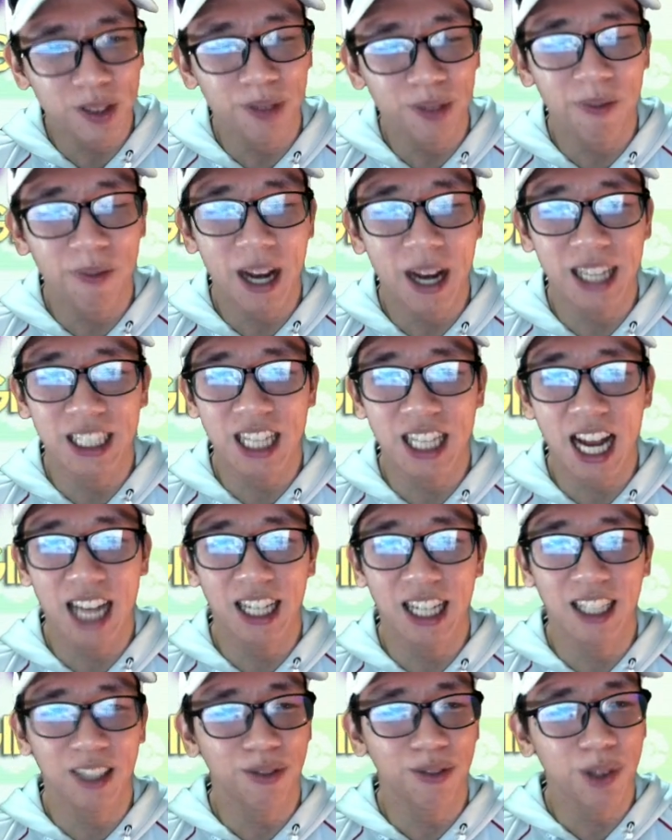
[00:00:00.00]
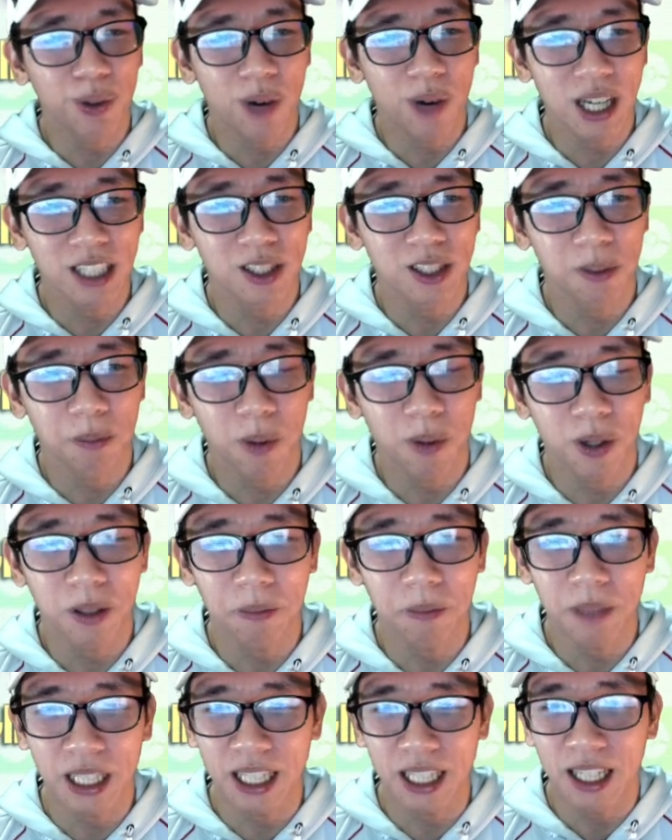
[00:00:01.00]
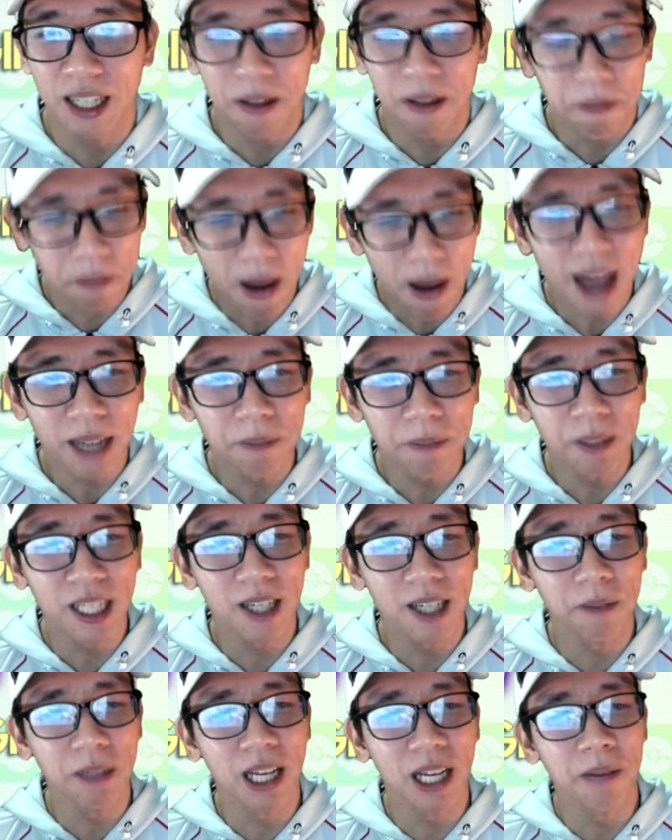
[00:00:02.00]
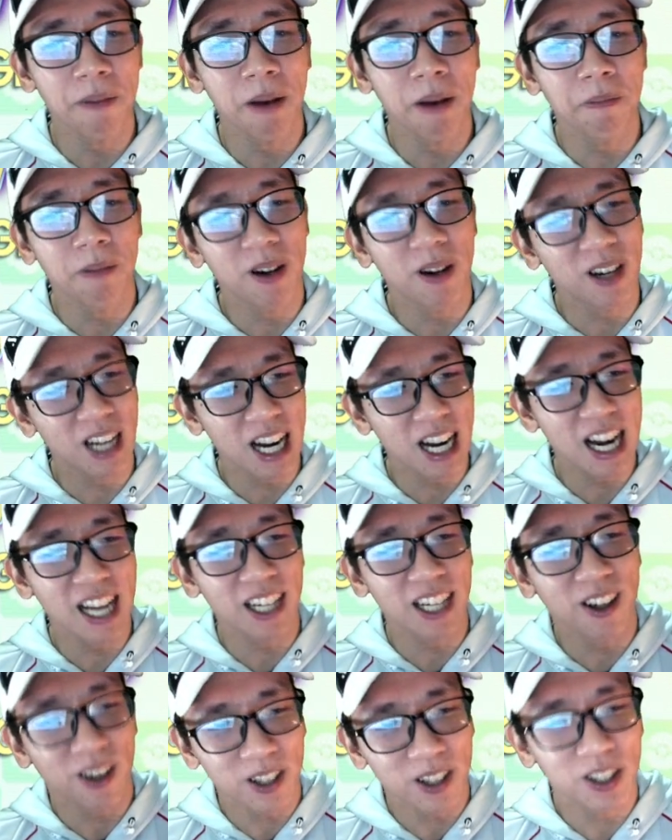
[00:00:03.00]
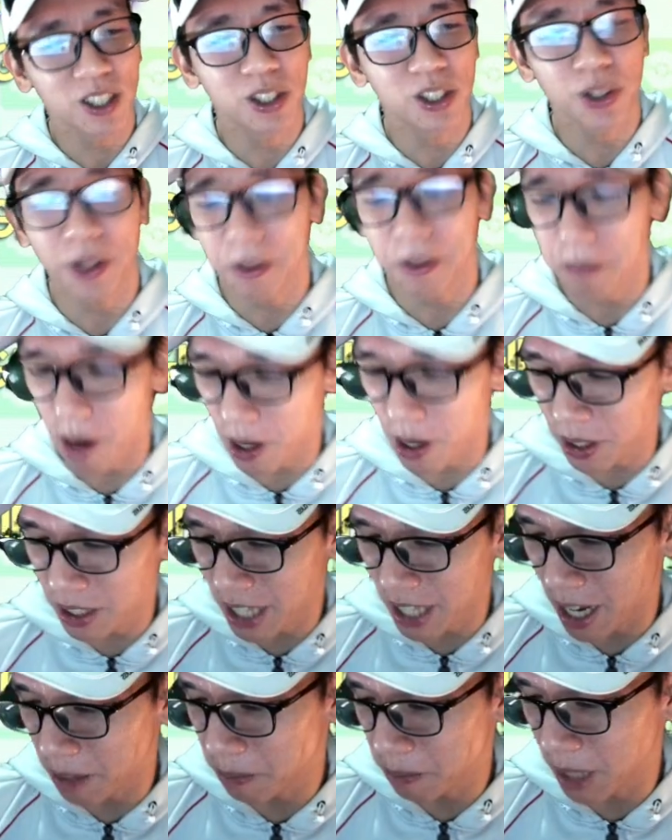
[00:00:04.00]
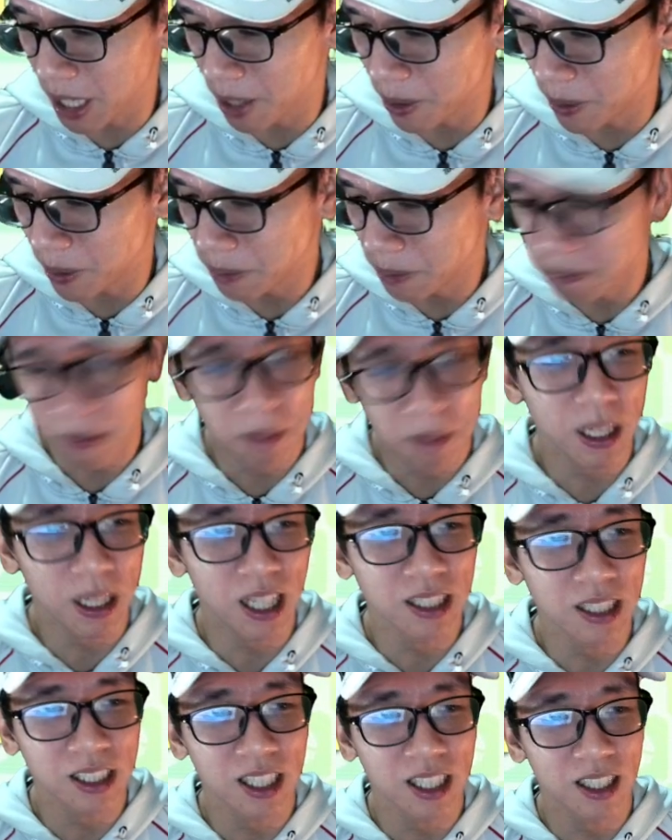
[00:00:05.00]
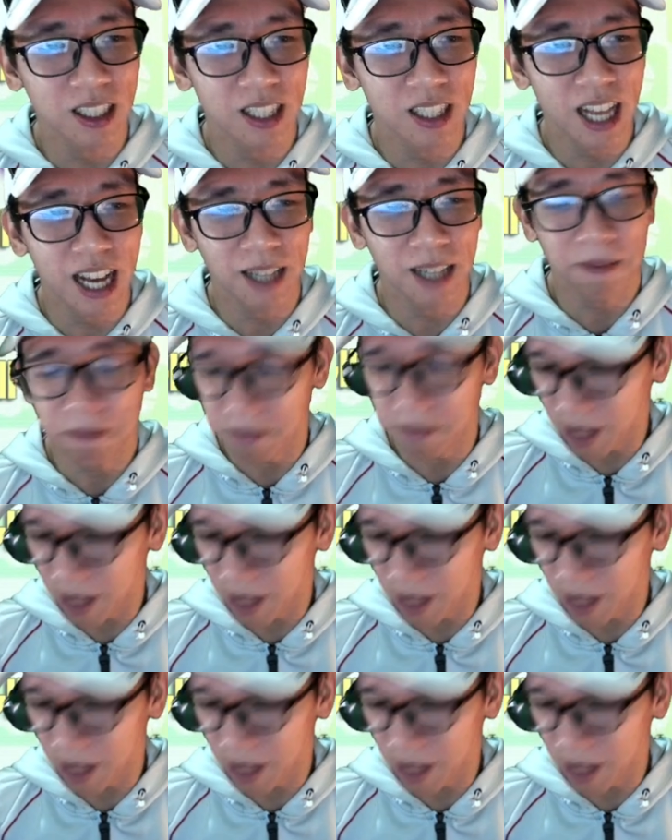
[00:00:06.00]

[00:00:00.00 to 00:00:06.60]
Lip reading: of my channel. If you want to support me by becoming a member, click on the join button down below. But until then,